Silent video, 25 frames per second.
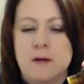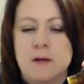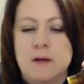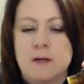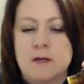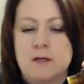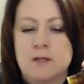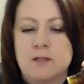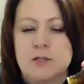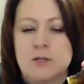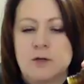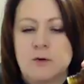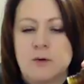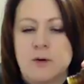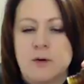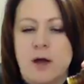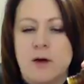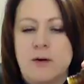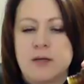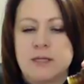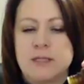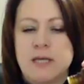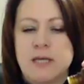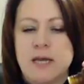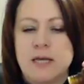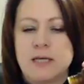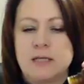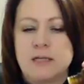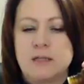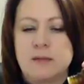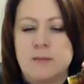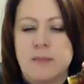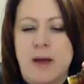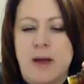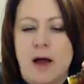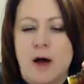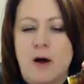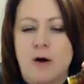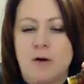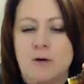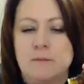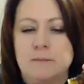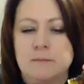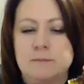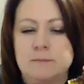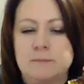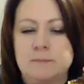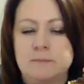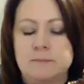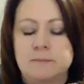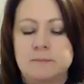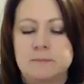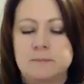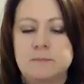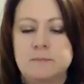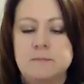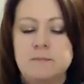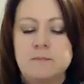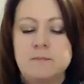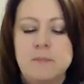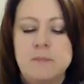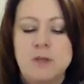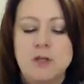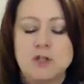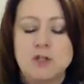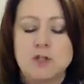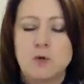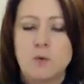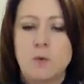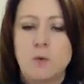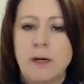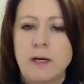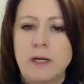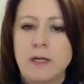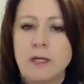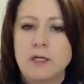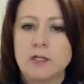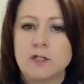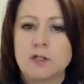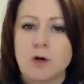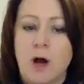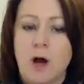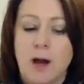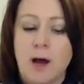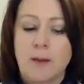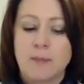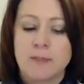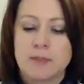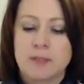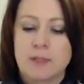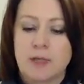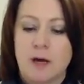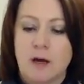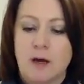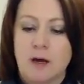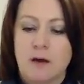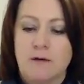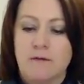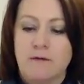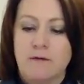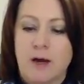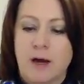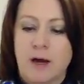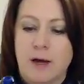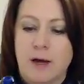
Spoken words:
So now it takes about 20 drops of